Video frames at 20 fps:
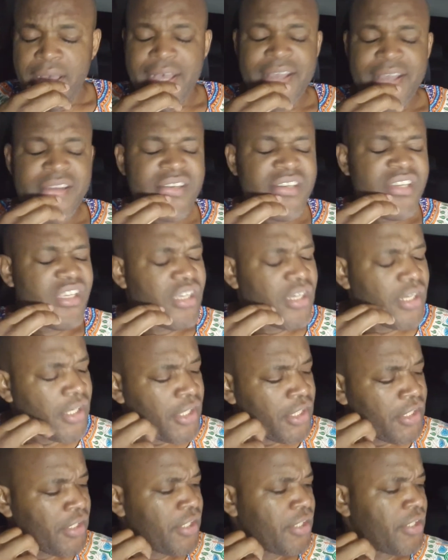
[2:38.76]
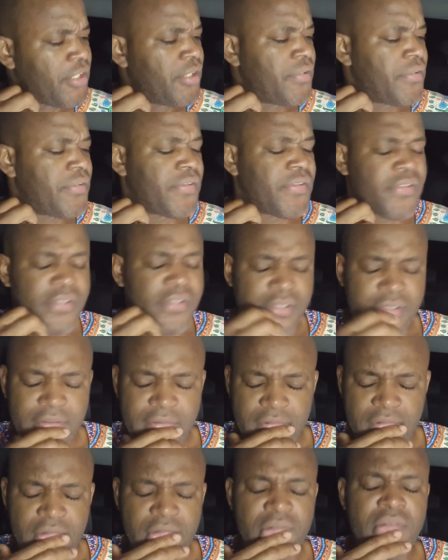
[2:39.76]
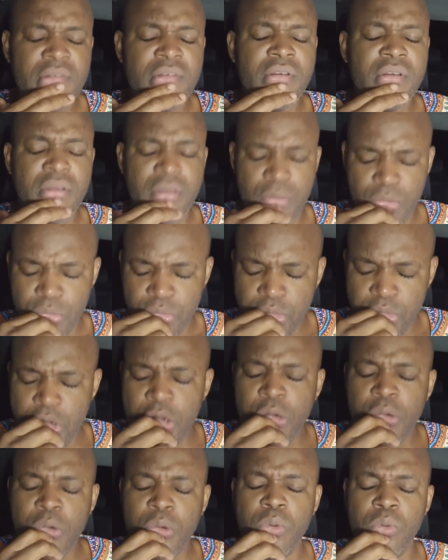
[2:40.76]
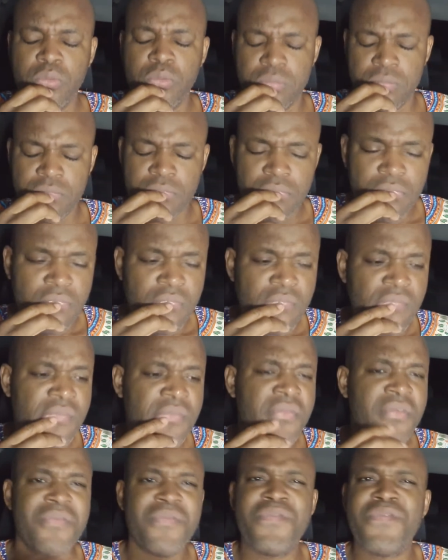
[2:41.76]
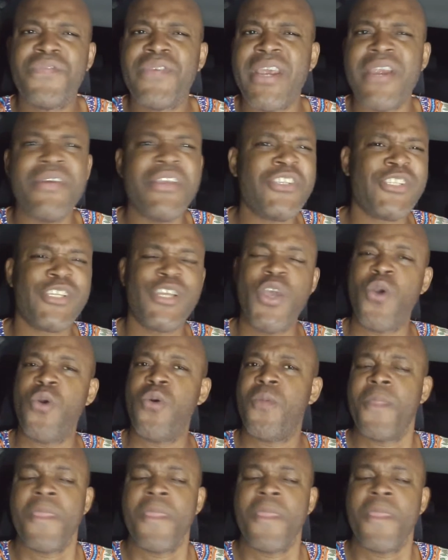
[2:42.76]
and the earth. Woo. Very slow.